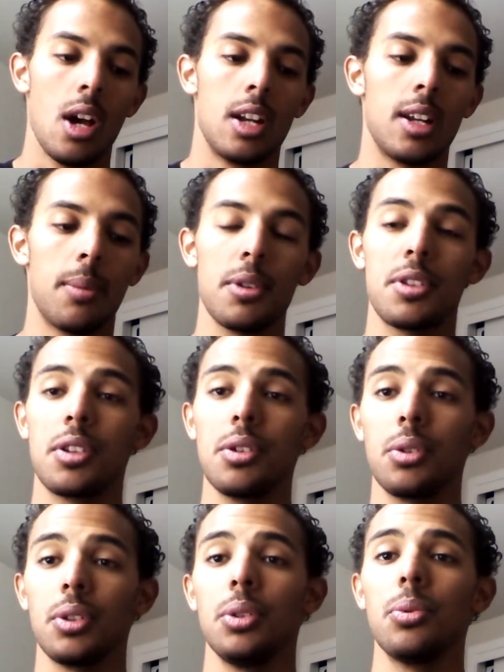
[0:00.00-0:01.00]
Number
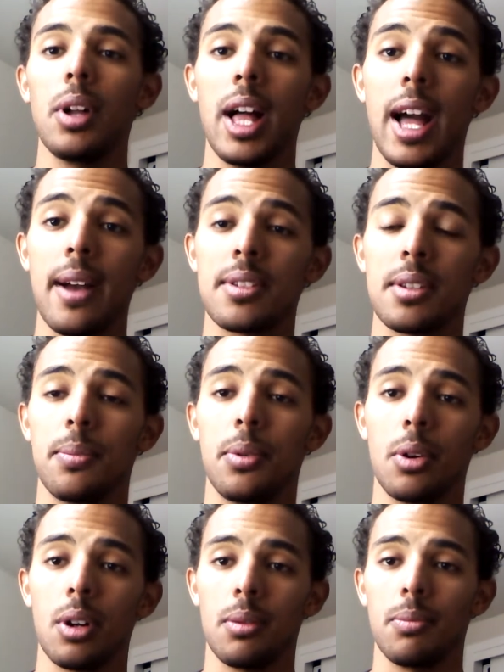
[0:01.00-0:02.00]
2, you will have
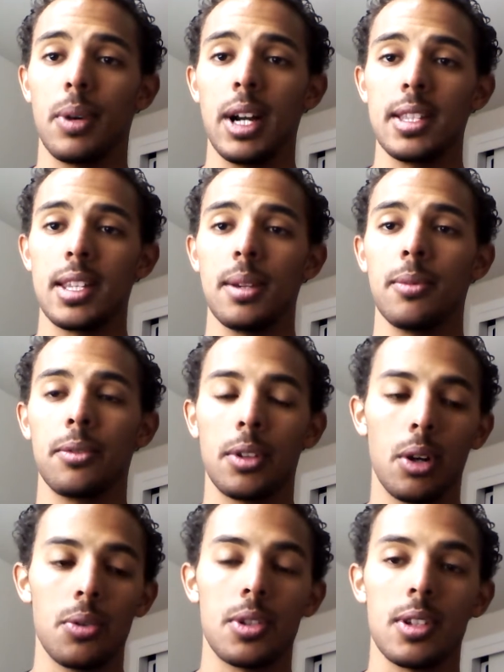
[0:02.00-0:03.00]
support. My team of
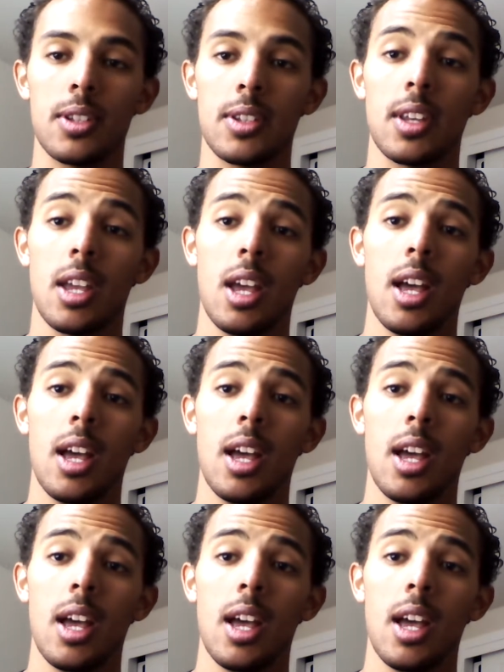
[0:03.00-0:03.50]
coaches